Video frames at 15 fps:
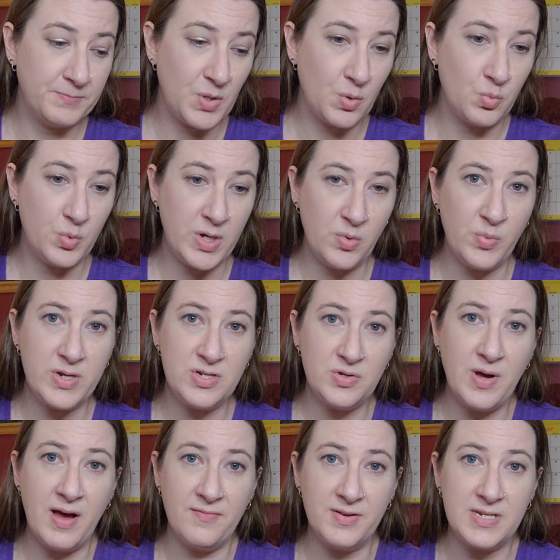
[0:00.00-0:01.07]
we do
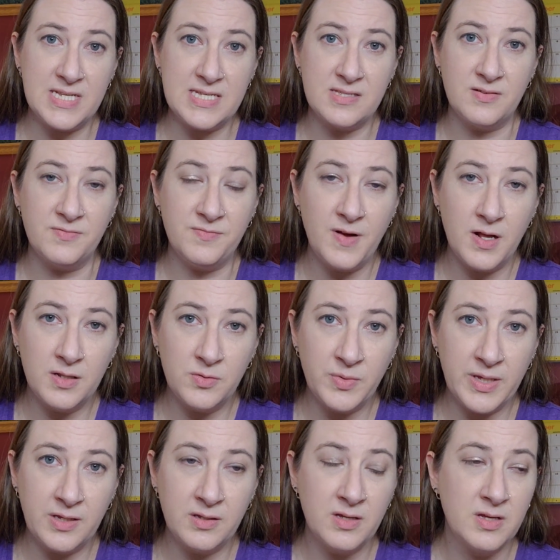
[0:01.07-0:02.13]
have a decent
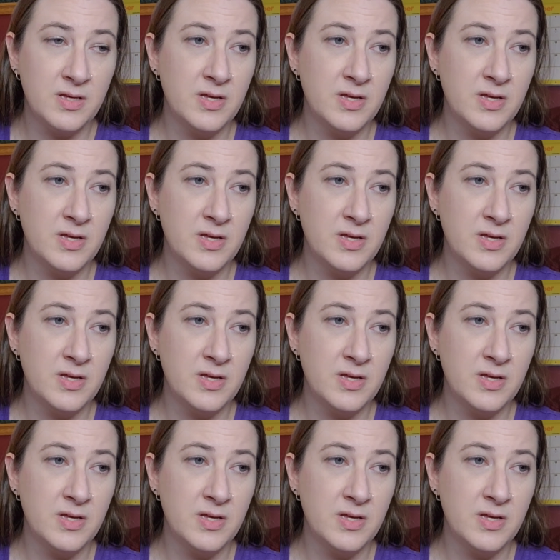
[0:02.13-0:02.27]
following,